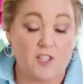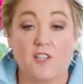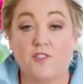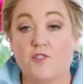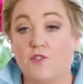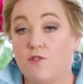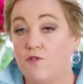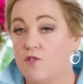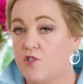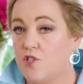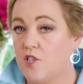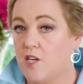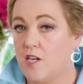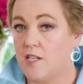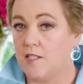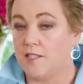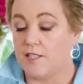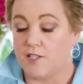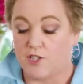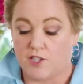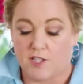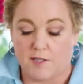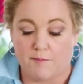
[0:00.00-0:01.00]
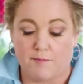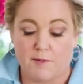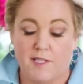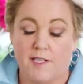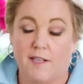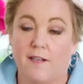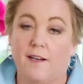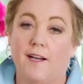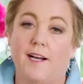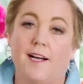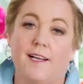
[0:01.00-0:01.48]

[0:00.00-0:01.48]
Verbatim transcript: also use chocolate chips here.